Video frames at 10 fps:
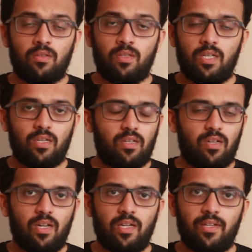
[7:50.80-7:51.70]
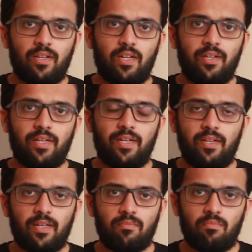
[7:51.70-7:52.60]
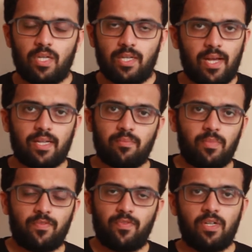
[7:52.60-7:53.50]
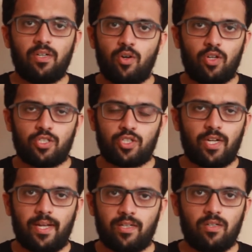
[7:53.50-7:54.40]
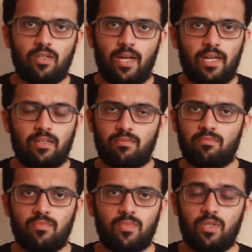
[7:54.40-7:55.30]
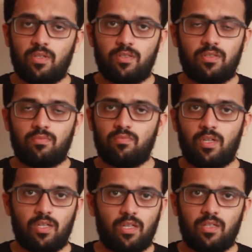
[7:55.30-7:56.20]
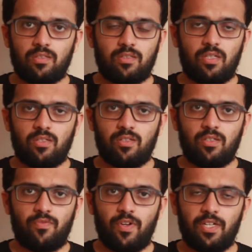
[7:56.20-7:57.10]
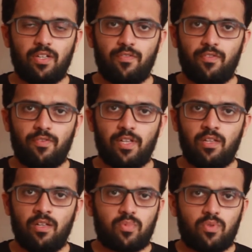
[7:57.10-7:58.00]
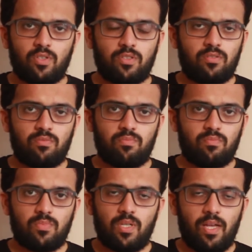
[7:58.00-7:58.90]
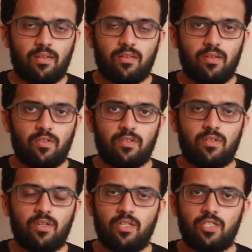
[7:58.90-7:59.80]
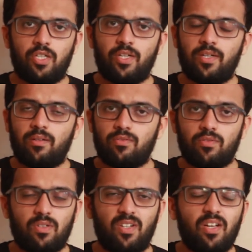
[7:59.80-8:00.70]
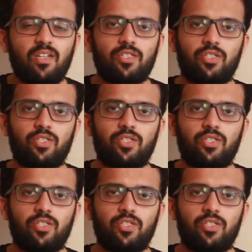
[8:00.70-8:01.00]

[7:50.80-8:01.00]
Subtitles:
They really, really need an attacking midfielder or striker and another central defender, if you will. Because, yeah, they were really, really